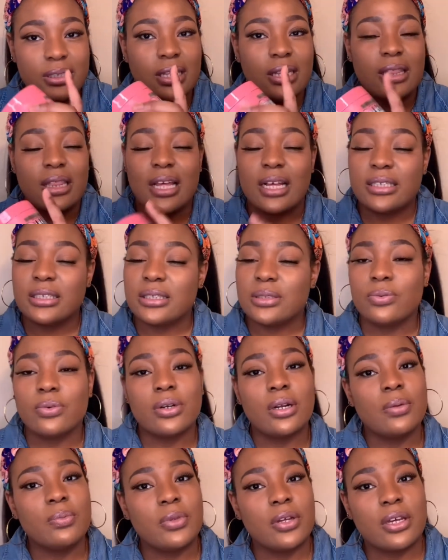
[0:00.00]
That's the word
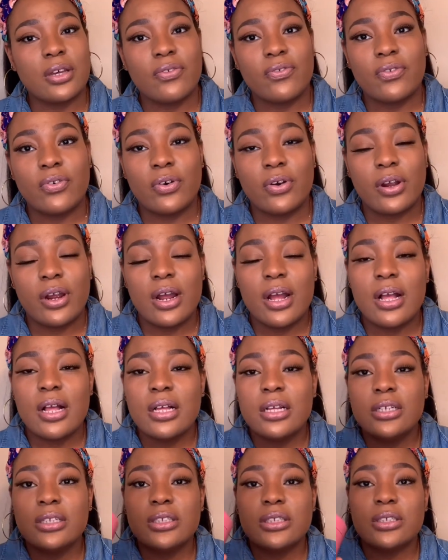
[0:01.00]
I'm looking for.
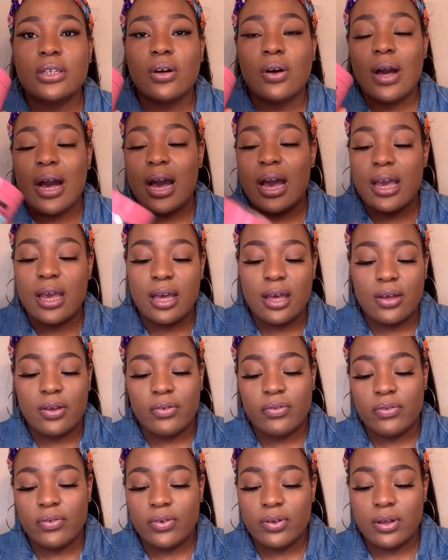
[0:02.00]
So I
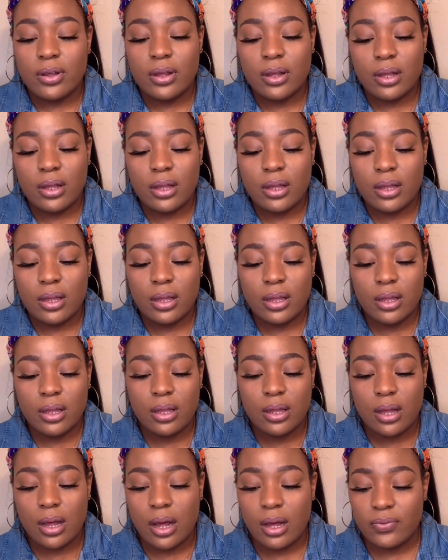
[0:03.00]
have
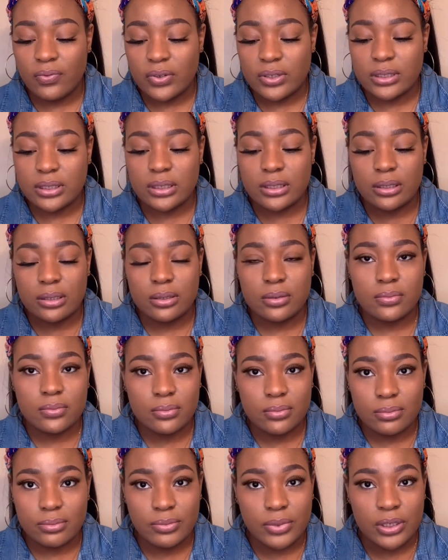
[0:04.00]
obviously
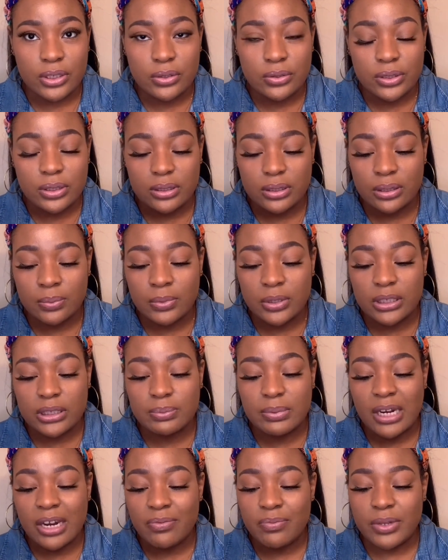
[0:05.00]
been using some of this,
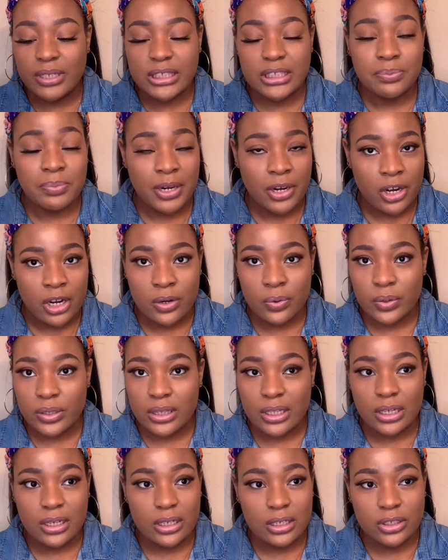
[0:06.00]
but I've been sparing with
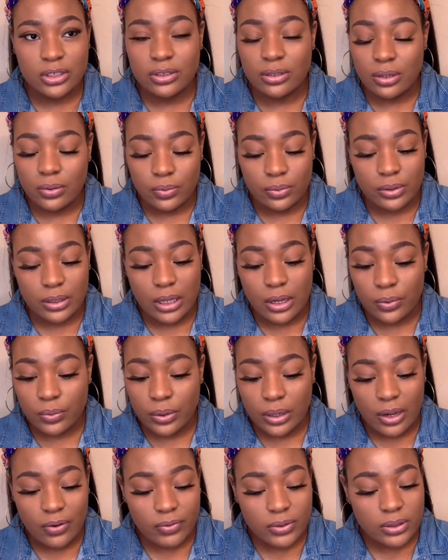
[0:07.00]
it because you know with that
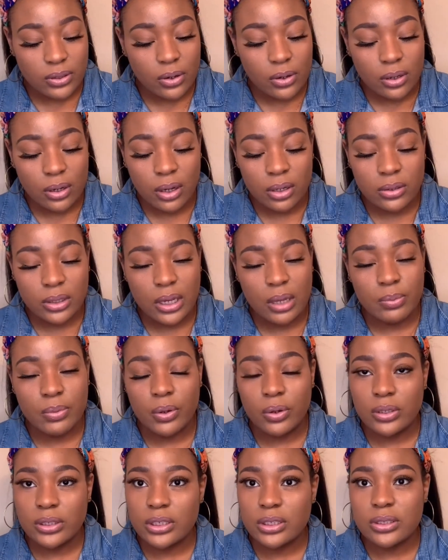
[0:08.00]
whatever's going on, you can't be
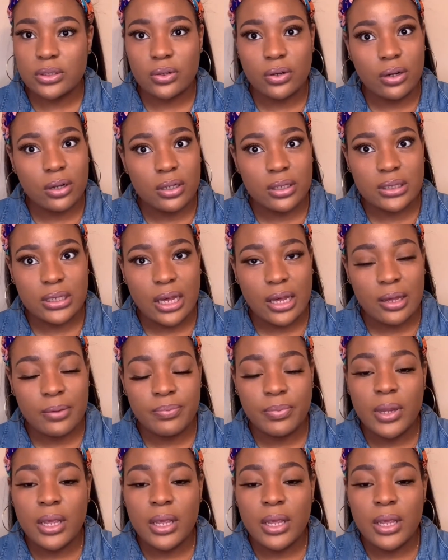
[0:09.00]
going to the store all the time.